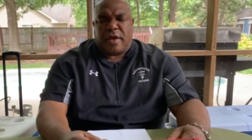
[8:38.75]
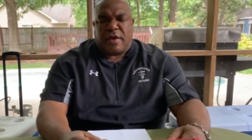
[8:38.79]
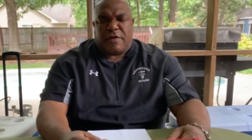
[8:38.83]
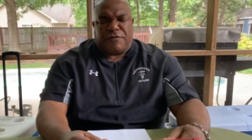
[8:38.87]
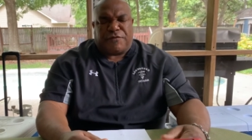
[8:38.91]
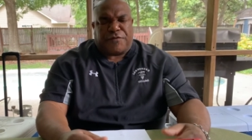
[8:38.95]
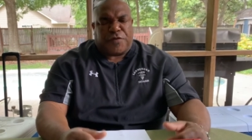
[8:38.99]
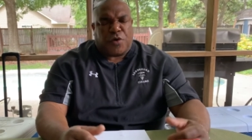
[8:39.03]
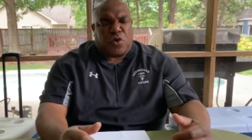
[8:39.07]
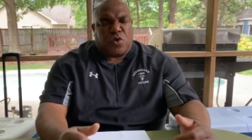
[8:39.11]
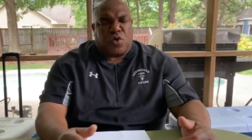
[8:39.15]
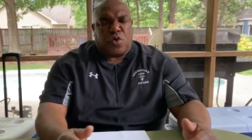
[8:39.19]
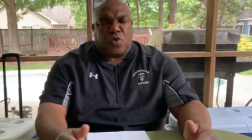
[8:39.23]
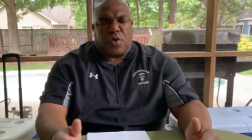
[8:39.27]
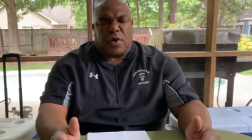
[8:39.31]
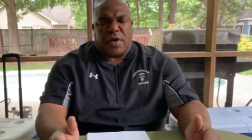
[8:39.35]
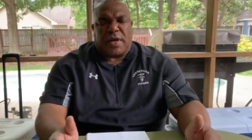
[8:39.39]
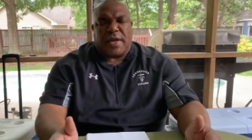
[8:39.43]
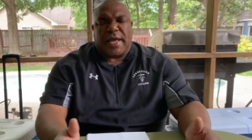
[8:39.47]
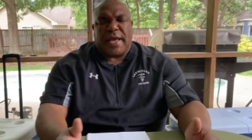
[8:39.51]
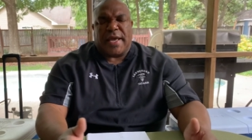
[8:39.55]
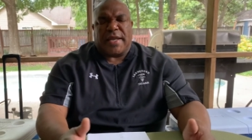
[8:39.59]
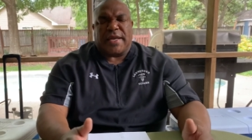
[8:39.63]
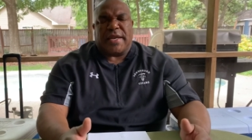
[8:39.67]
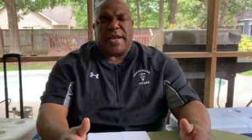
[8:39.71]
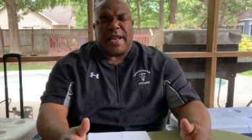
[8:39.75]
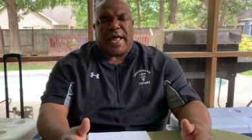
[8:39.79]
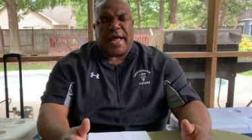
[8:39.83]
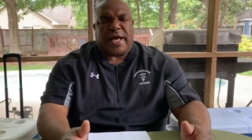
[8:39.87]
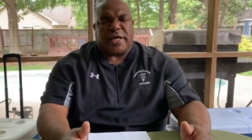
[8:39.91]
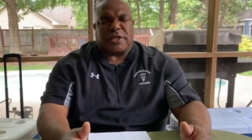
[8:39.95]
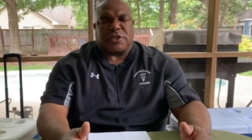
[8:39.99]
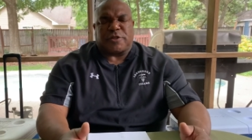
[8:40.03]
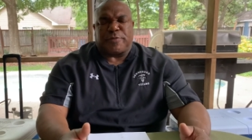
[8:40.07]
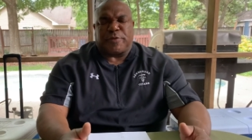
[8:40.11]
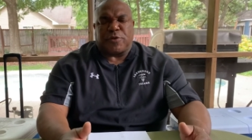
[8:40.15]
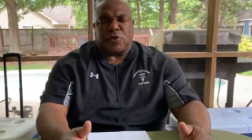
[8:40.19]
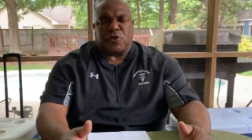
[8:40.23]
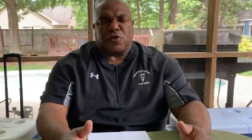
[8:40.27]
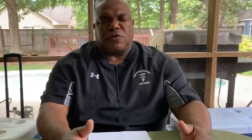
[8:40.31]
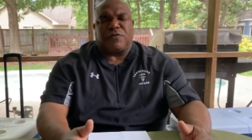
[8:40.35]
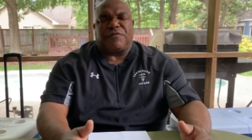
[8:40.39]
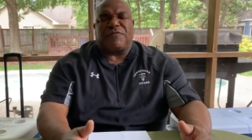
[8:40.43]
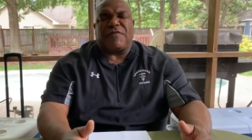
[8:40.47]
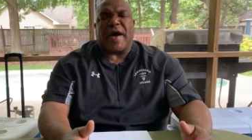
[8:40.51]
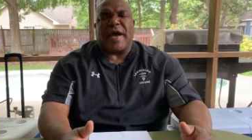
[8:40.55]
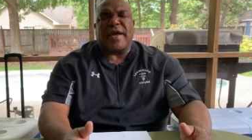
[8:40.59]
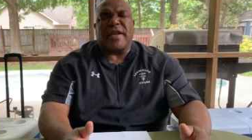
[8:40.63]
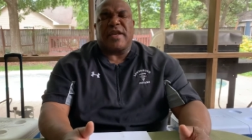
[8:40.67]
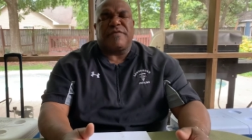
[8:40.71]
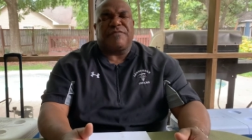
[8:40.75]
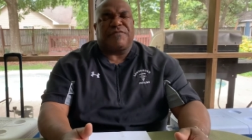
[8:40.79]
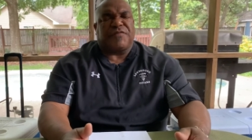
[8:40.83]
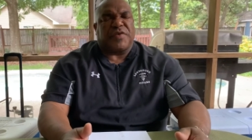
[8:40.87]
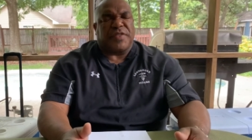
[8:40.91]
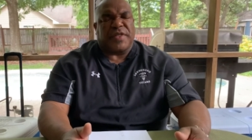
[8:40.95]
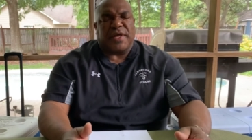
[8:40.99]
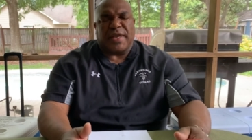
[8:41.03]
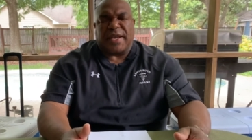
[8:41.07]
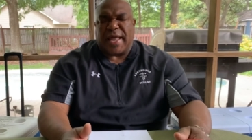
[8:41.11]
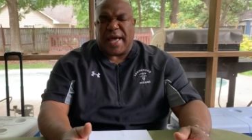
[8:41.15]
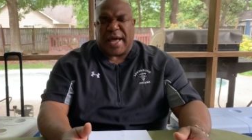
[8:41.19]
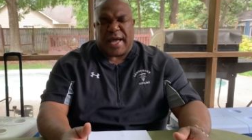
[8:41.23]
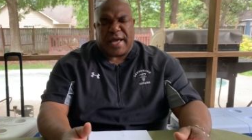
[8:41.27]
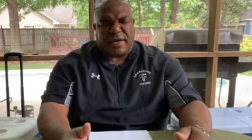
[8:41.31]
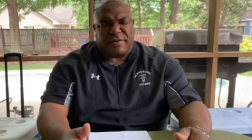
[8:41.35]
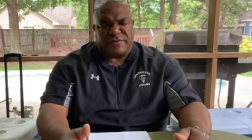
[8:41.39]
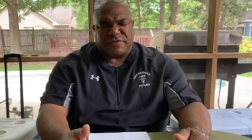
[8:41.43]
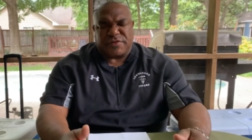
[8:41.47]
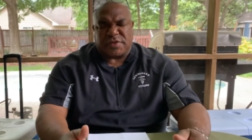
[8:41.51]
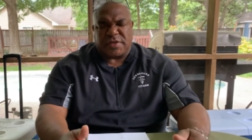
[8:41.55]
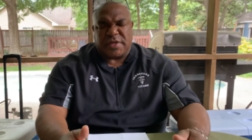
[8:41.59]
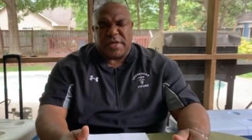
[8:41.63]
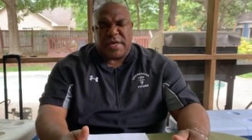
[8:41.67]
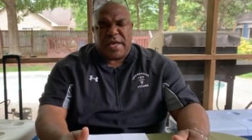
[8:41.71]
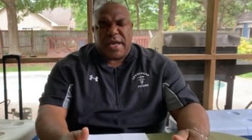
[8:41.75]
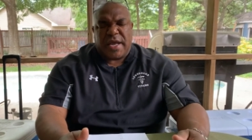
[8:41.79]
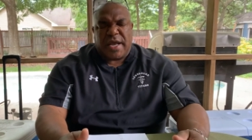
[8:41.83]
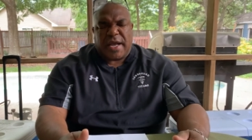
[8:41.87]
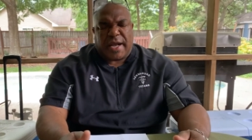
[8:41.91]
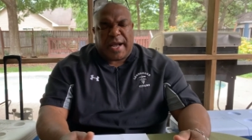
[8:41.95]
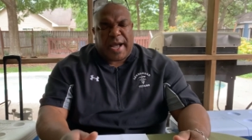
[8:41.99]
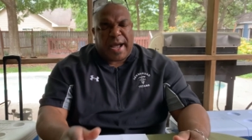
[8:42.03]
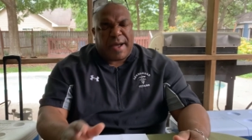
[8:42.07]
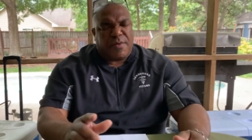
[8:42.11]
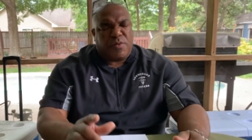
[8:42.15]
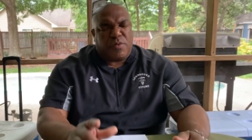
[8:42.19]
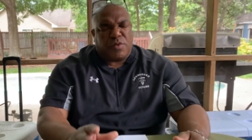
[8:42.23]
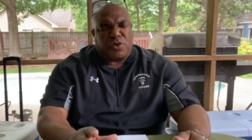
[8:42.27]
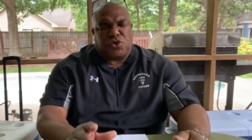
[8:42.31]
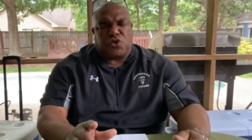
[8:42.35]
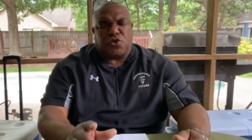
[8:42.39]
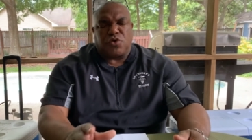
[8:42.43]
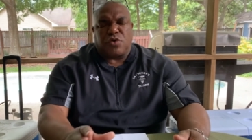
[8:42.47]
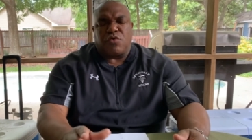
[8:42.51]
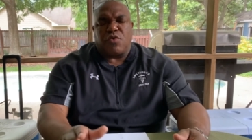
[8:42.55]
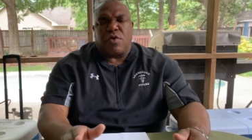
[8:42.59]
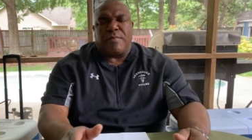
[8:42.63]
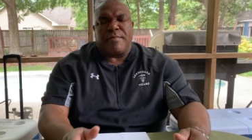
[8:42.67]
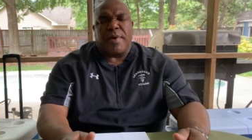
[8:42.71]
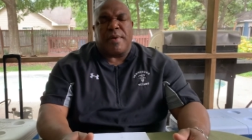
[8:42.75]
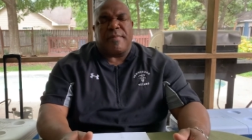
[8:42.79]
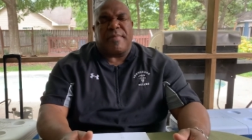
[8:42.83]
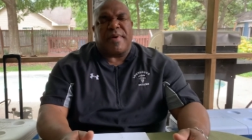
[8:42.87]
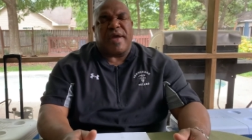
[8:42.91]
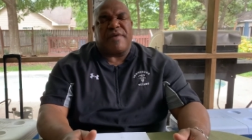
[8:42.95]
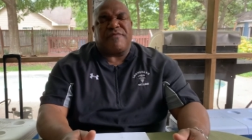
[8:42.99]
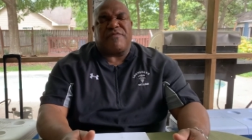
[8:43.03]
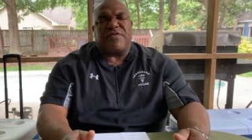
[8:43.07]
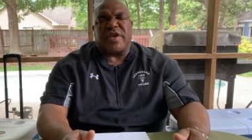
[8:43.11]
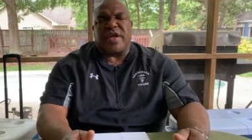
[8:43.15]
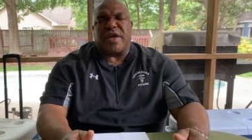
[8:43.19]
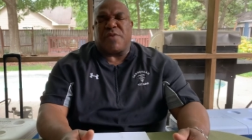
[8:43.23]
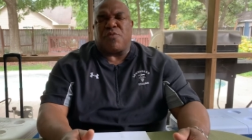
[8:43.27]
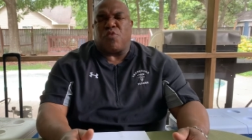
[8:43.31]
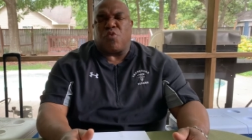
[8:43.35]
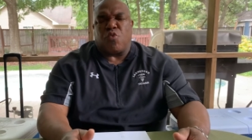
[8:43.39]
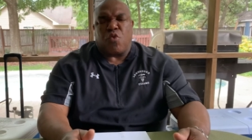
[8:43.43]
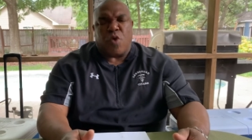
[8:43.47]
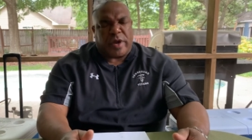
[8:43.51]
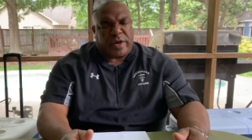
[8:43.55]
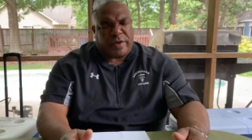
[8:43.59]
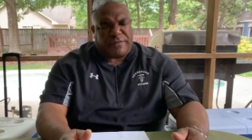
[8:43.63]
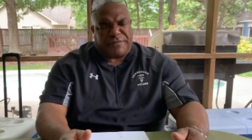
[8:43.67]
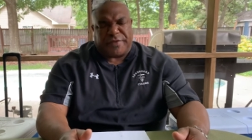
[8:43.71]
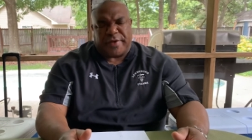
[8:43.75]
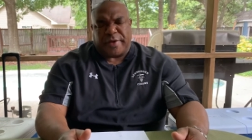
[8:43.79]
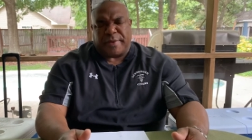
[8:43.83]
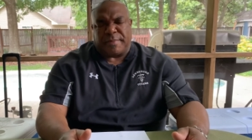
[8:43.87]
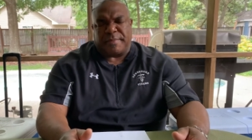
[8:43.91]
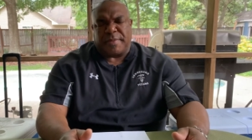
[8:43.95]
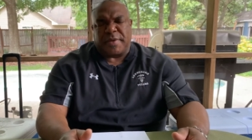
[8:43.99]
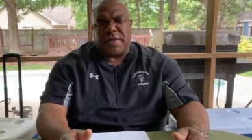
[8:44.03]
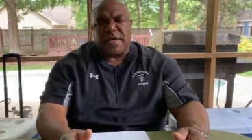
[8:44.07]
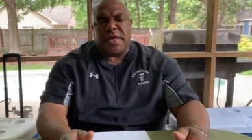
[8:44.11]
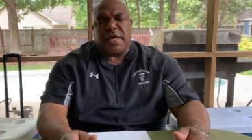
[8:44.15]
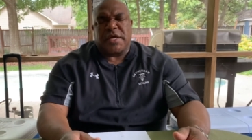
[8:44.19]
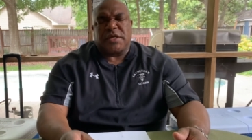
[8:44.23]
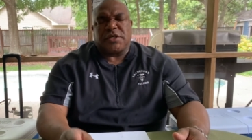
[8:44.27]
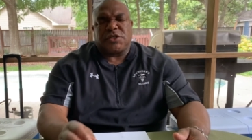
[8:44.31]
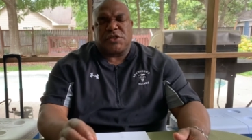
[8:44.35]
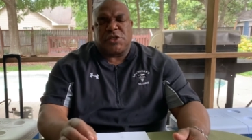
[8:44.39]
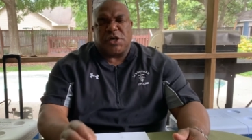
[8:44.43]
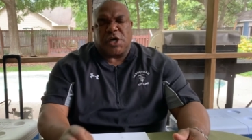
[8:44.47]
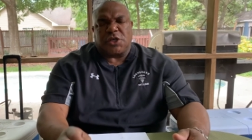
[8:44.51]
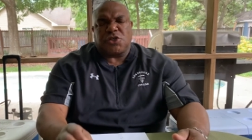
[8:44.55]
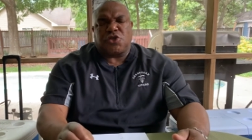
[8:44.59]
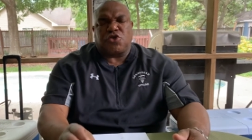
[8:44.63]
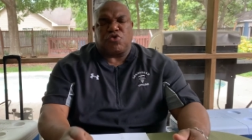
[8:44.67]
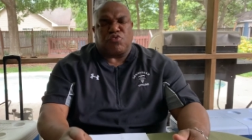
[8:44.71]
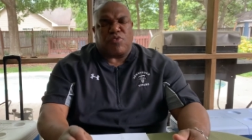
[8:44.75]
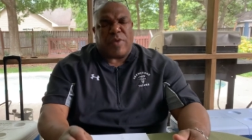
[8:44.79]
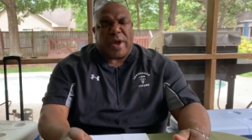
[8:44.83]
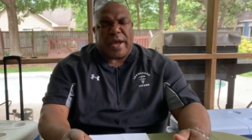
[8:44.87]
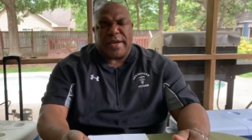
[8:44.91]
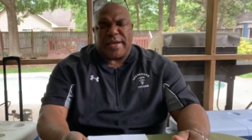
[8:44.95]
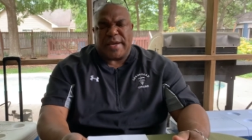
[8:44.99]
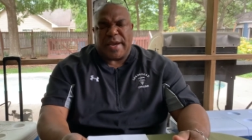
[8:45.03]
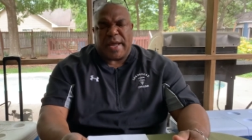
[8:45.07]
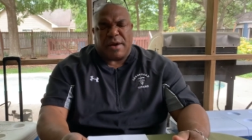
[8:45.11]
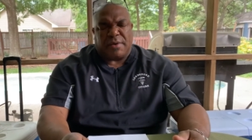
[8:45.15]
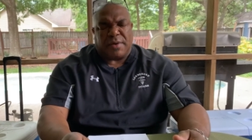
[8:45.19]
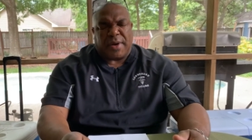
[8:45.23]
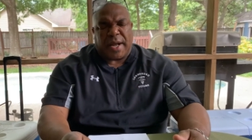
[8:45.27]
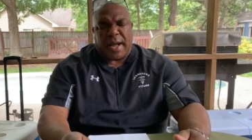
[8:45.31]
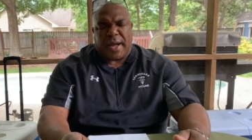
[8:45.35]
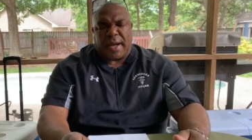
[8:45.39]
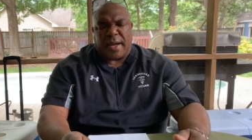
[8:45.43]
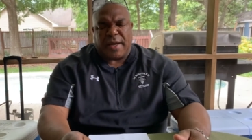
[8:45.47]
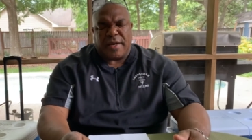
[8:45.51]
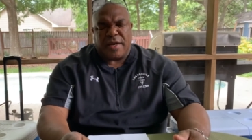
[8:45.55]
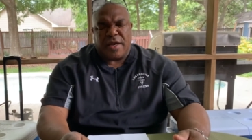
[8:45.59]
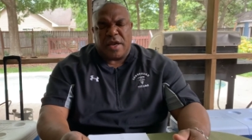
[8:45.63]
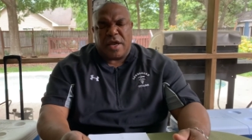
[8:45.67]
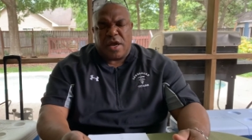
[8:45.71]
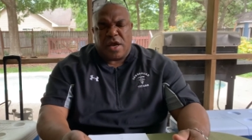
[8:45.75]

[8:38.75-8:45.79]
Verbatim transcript: folk who are laying in the hospitals fighting for their lives. God, we want you to remember every one of them. Touch right now, God.